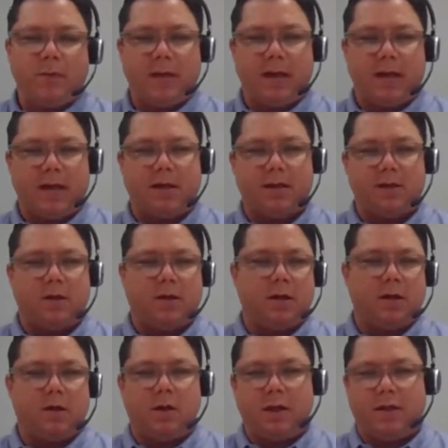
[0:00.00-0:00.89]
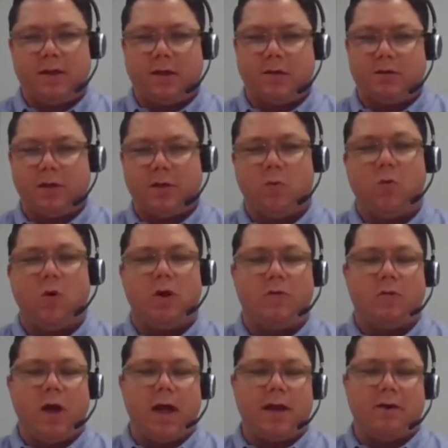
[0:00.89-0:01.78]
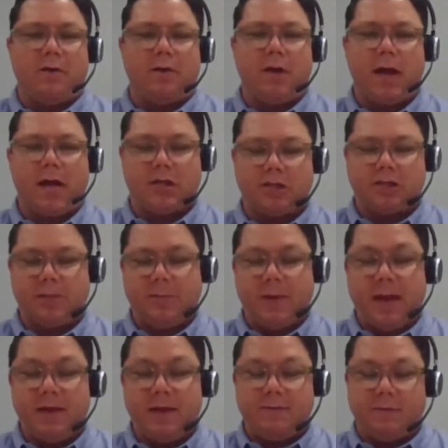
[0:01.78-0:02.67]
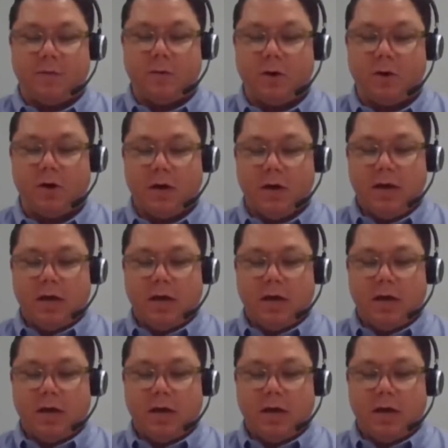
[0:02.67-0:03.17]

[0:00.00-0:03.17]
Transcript: We got, uh, I think, only one rider that you actually pay for.